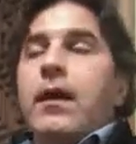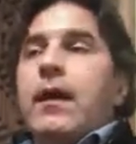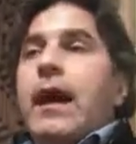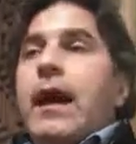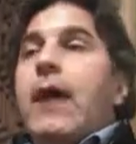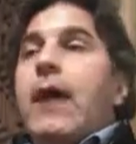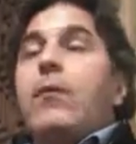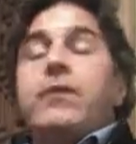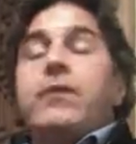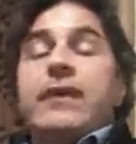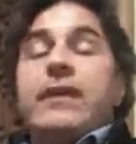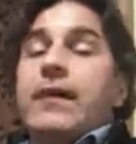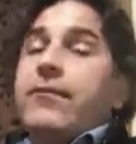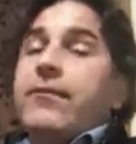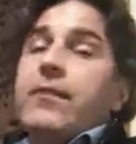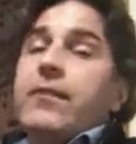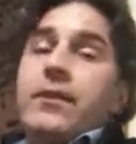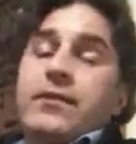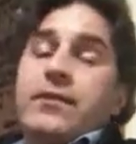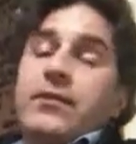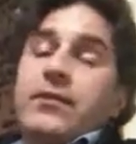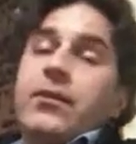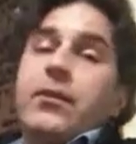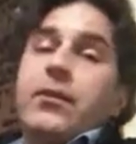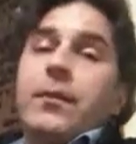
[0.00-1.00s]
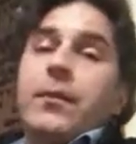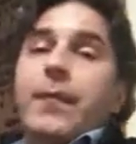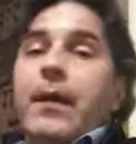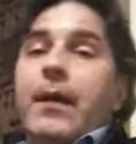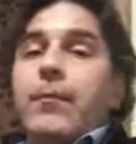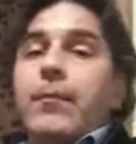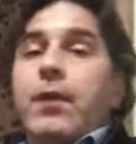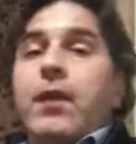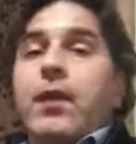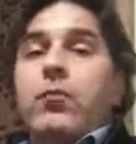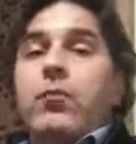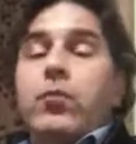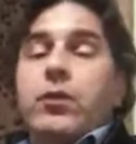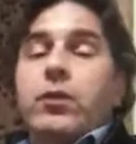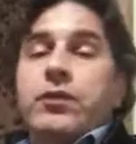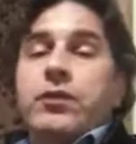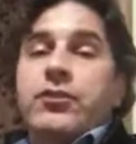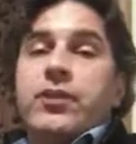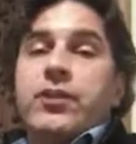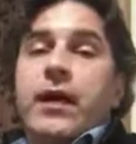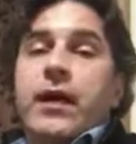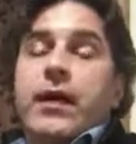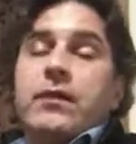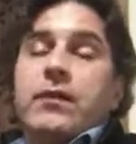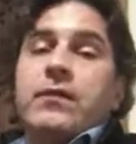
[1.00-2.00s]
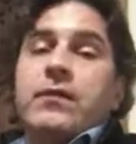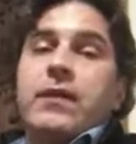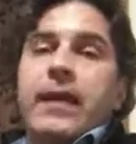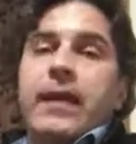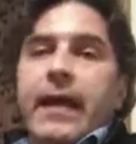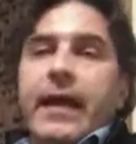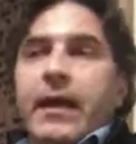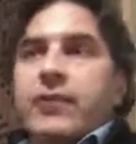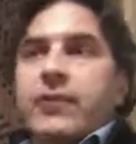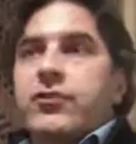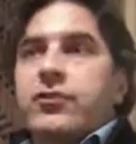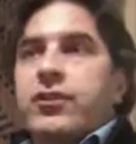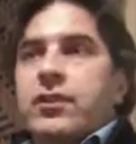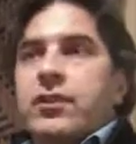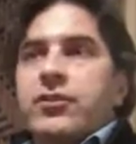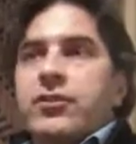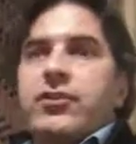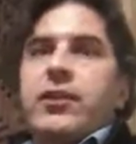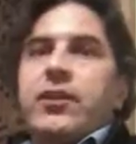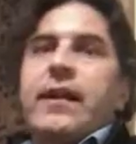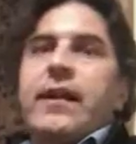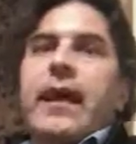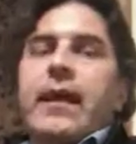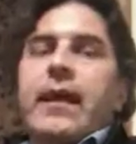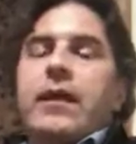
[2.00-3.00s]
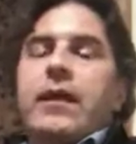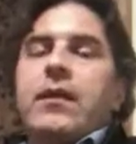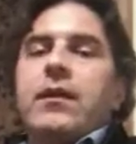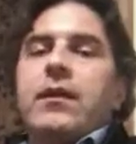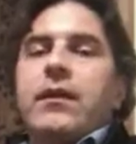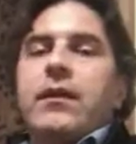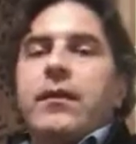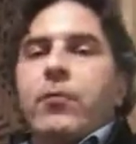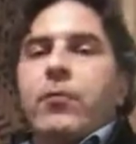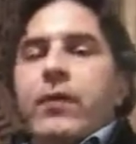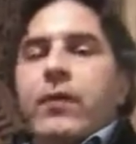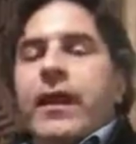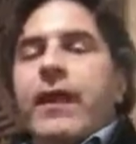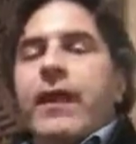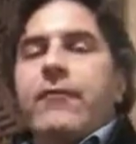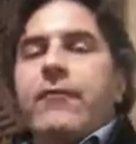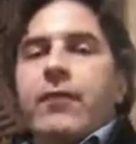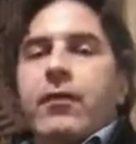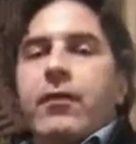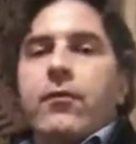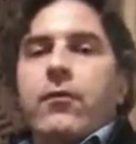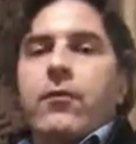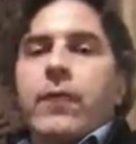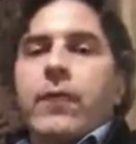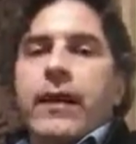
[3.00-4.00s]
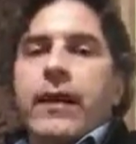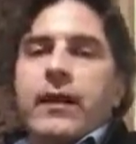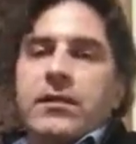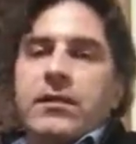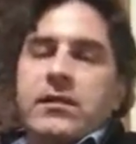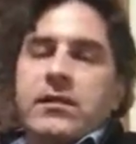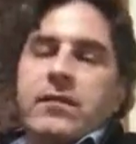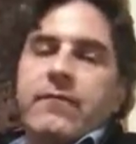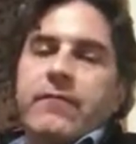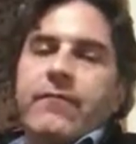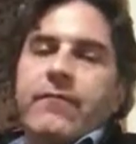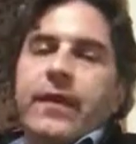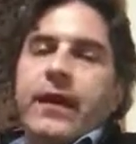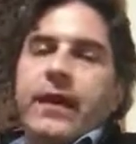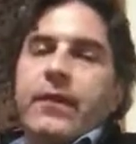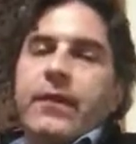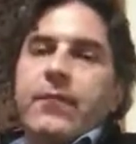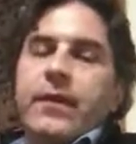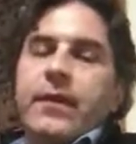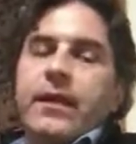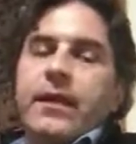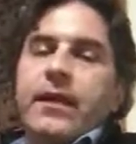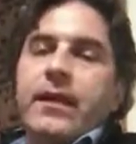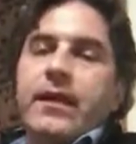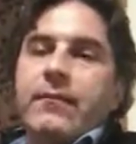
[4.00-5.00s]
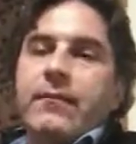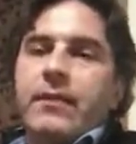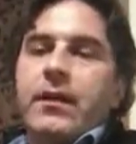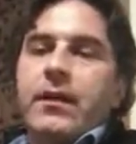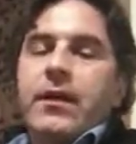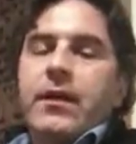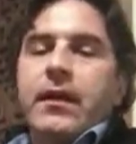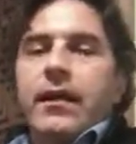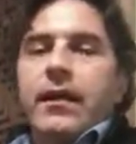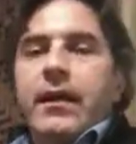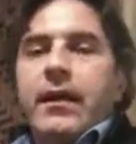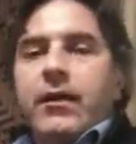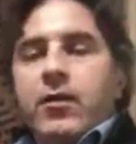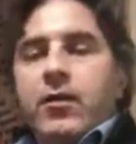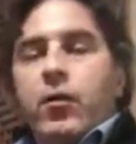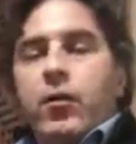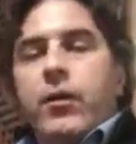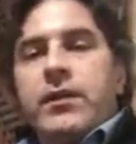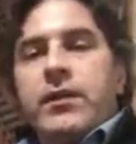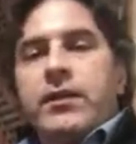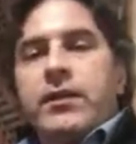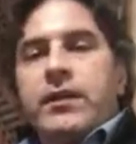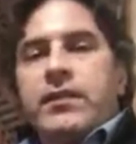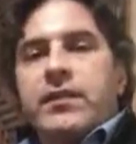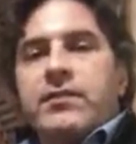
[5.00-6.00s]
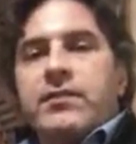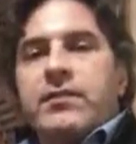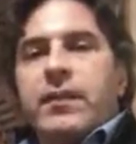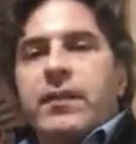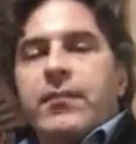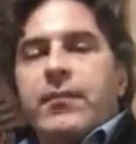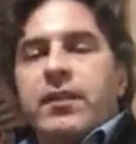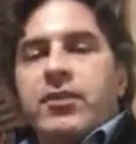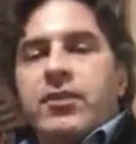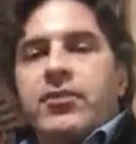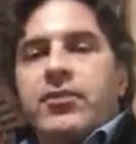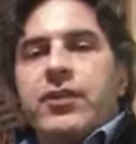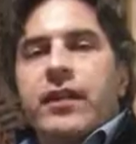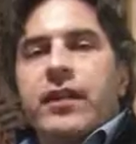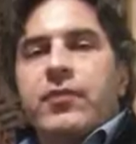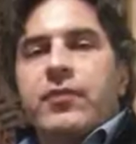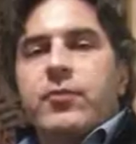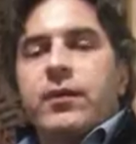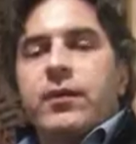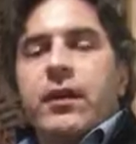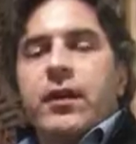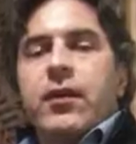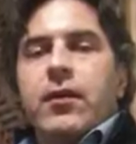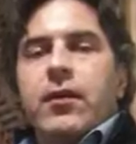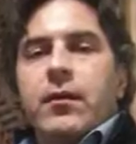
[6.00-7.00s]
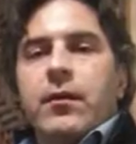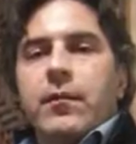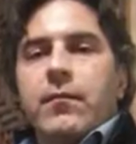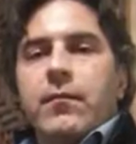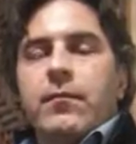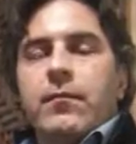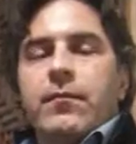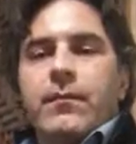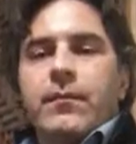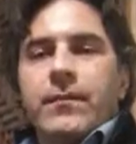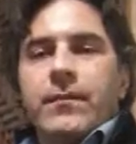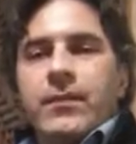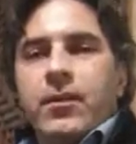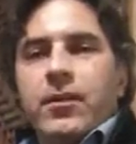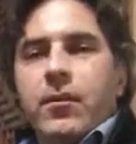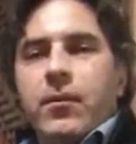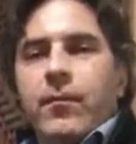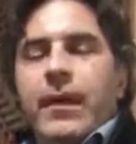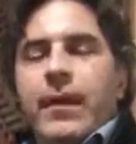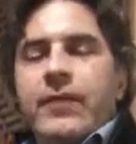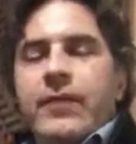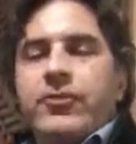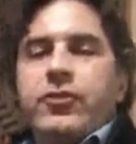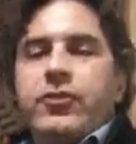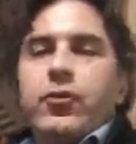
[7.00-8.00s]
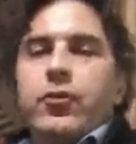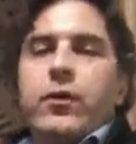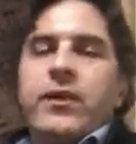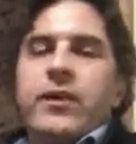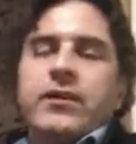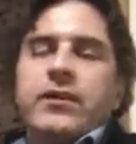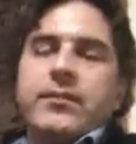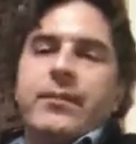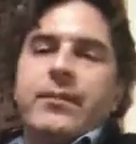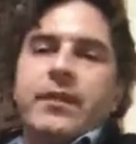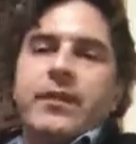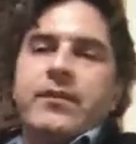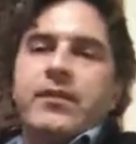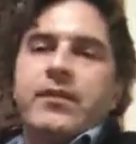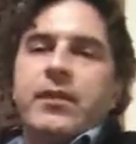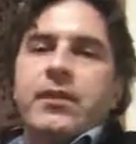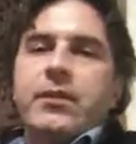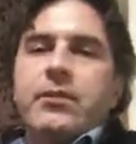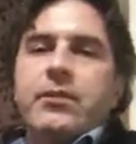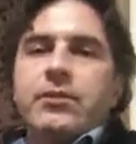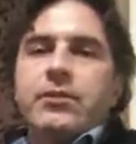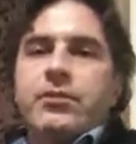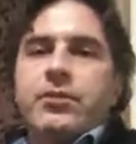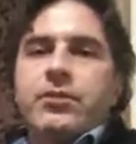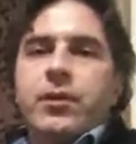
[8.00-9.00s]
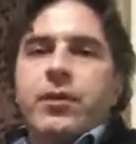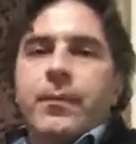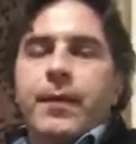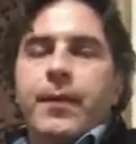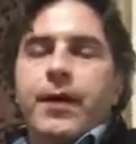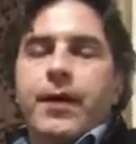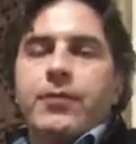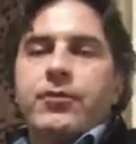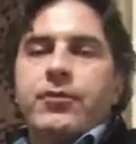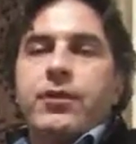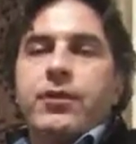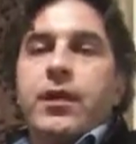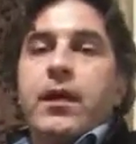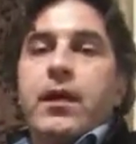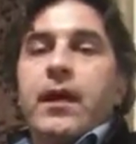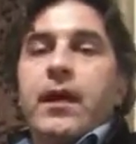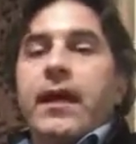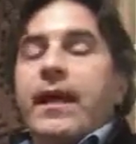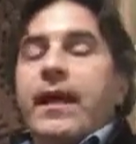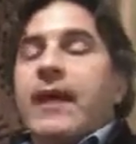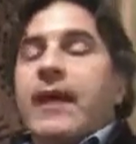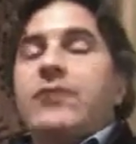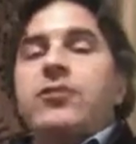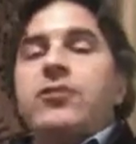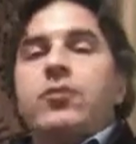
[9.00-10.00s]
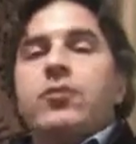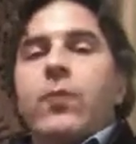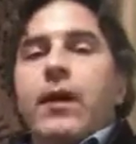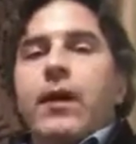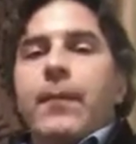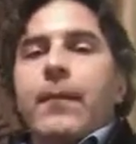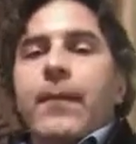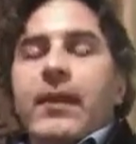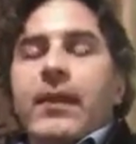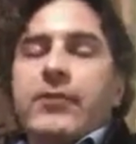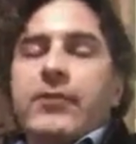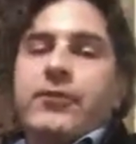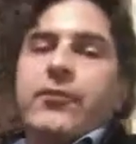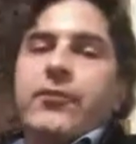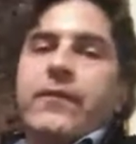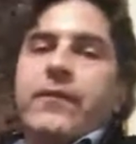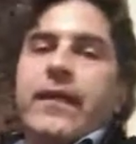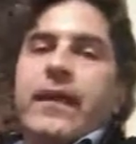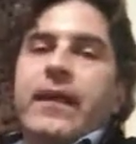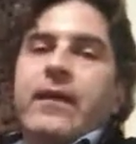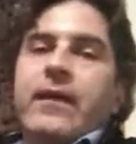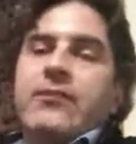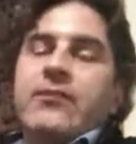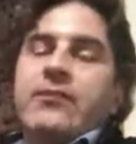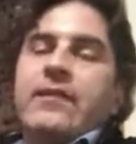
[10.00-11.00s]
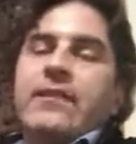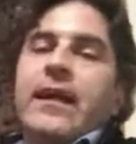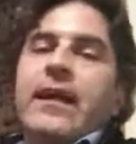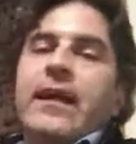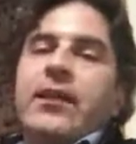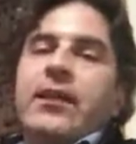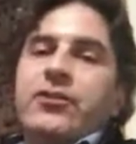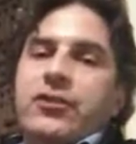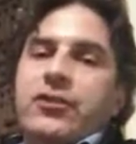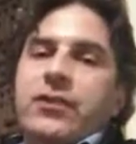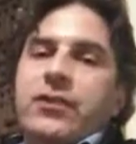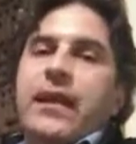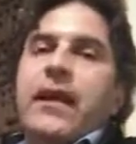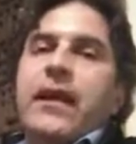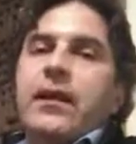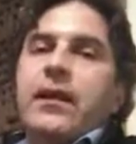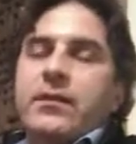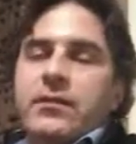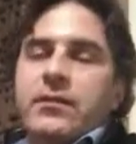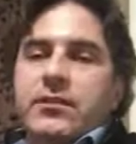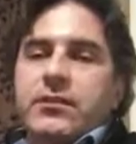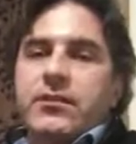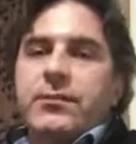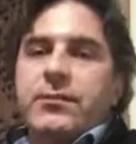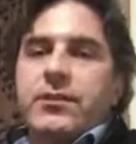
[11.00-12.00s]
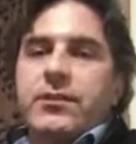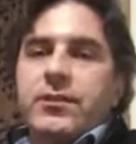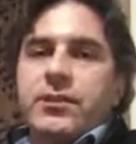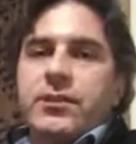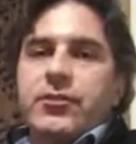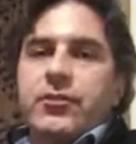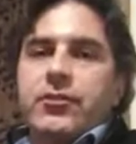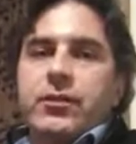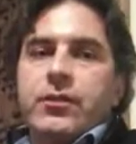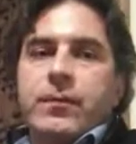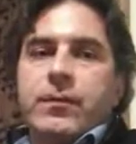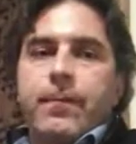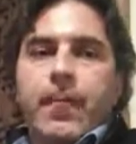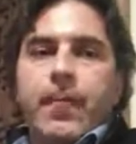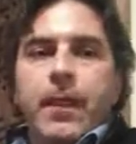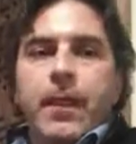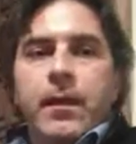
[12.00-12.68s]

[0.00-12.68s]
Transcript: I would definitely still get my blood work checked. Actually, genetically, we have arthritis in the family, and I'm going to get something checked regarding my joints because they hurt so much. And I just want to make sure that it's not a genetic disposition.